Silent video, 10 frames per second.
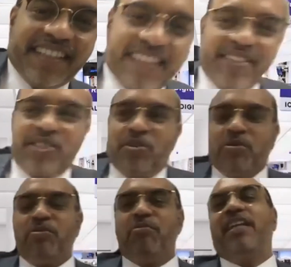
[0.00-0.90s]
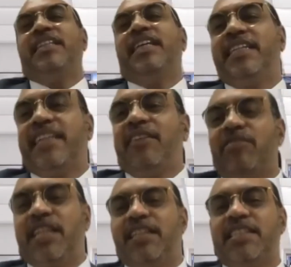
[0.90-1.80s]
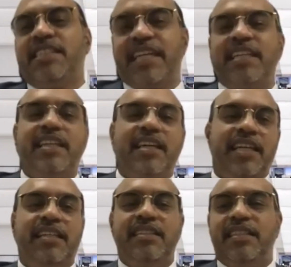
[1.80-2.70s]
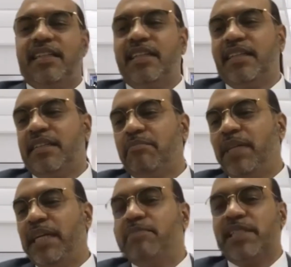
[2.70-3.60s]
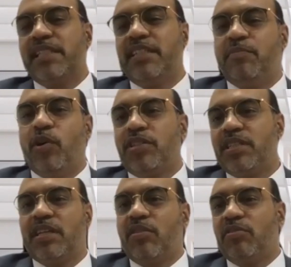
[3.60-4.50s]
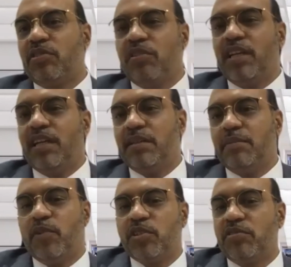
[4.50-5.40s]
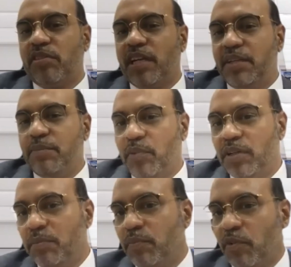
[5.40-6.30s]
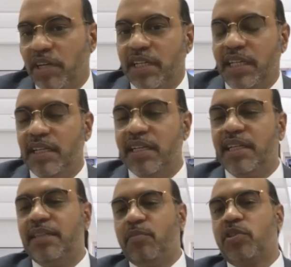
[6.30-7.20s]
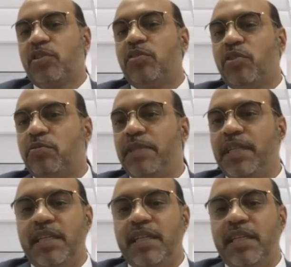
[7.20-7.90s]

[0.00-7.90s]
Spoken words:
So I said it's technical and administrative. Both control are important here, and both control to be